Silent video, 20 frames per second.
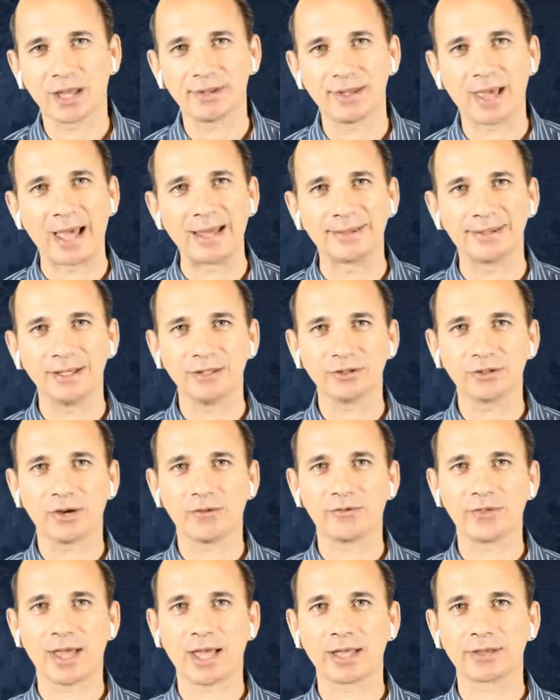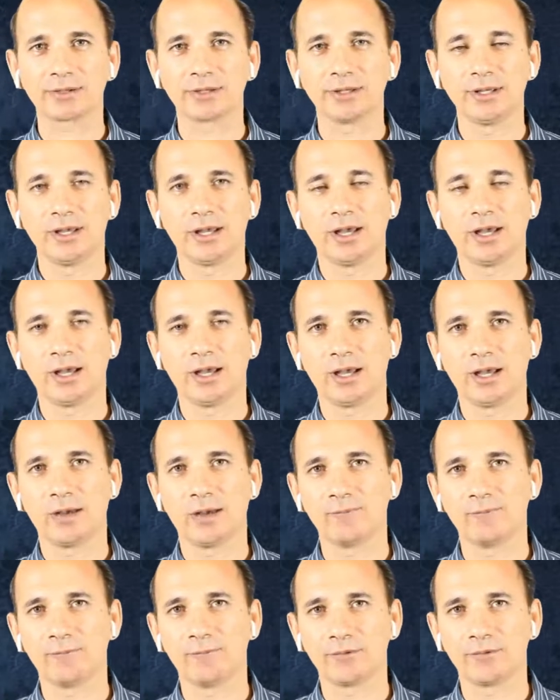And at the end of that
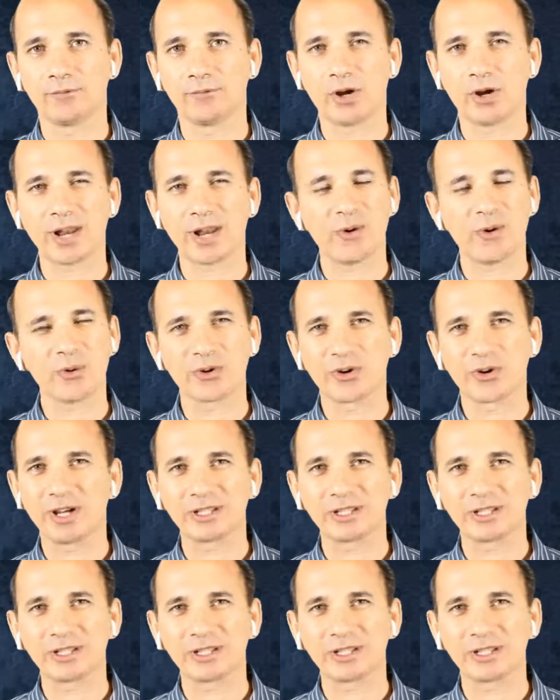1 hour,